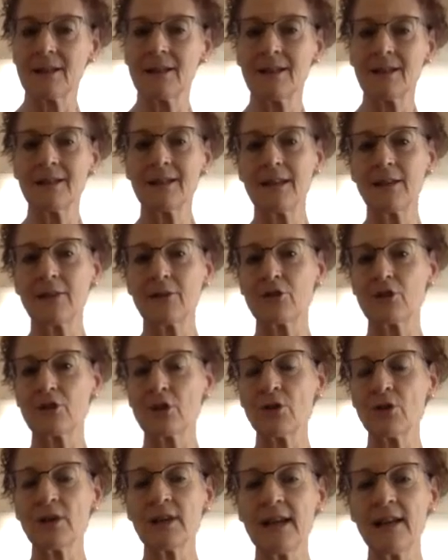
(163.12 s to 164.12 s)
Now,
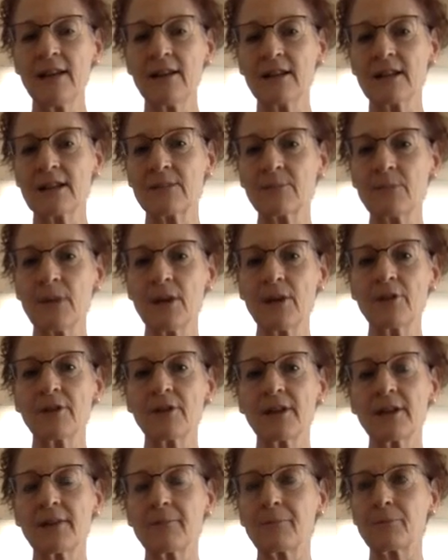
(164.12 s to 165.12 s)
Joan and Alex
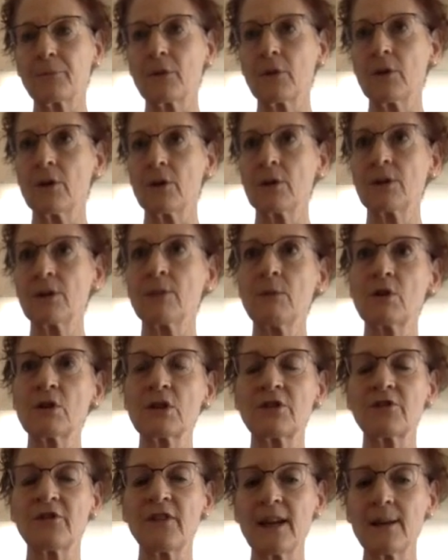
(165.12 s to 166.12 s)
Murray are the
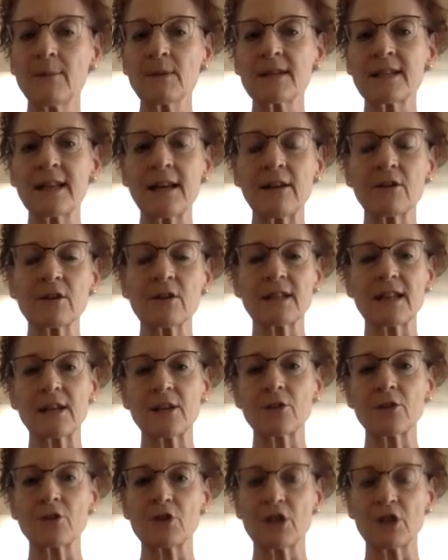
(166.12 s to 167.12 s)
most famous
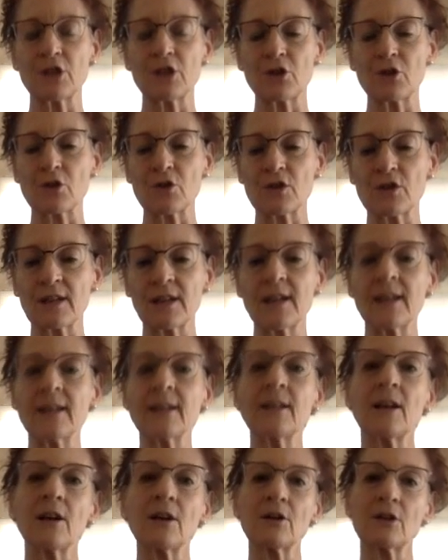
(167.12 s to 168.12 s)
Alexander teachers in
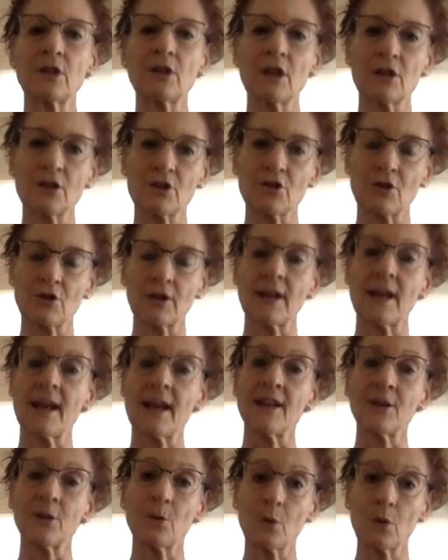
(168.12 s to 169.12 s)
our country
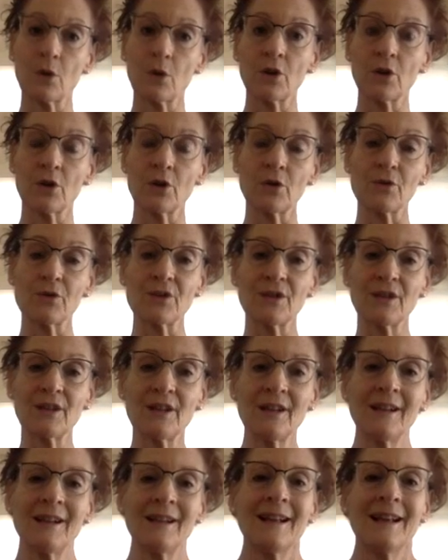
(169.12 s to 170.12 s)
and the world.
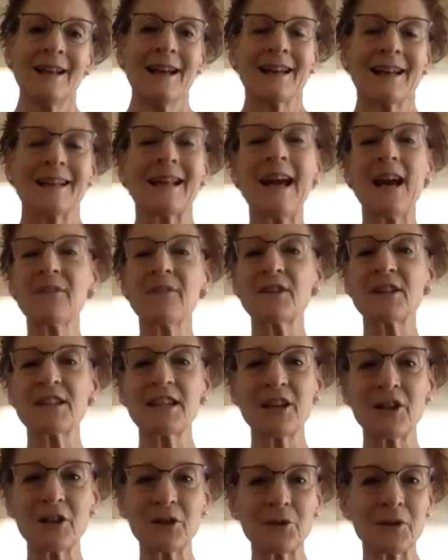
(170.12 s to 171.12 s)
And I have to
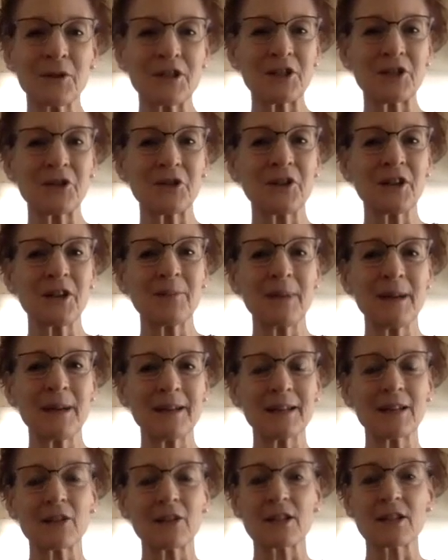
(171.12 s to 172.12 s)
tell you a story about
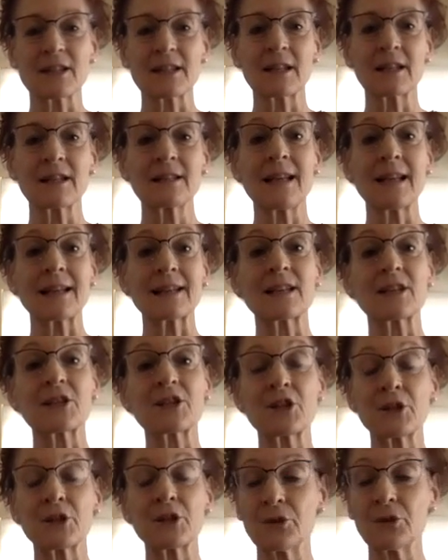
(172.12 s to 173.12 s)
it because it's connected
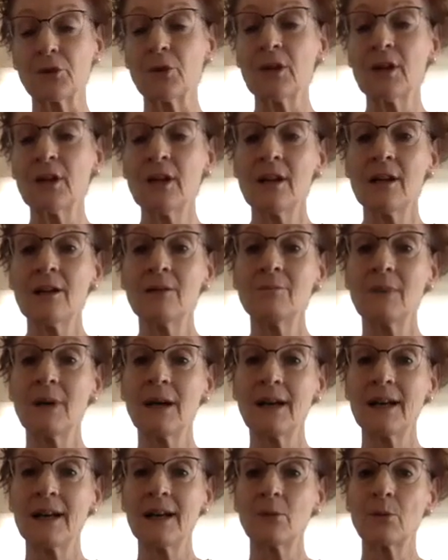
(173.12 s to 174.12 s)
to
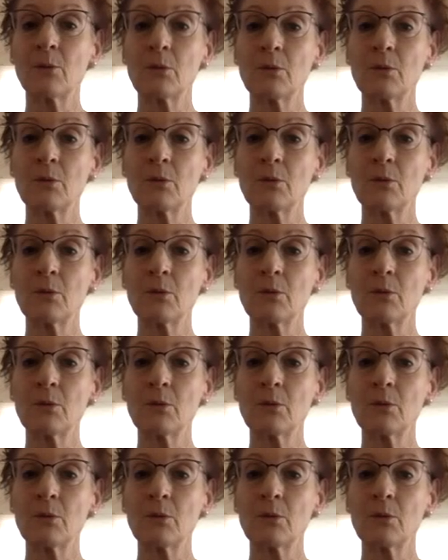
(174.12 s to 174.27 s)
my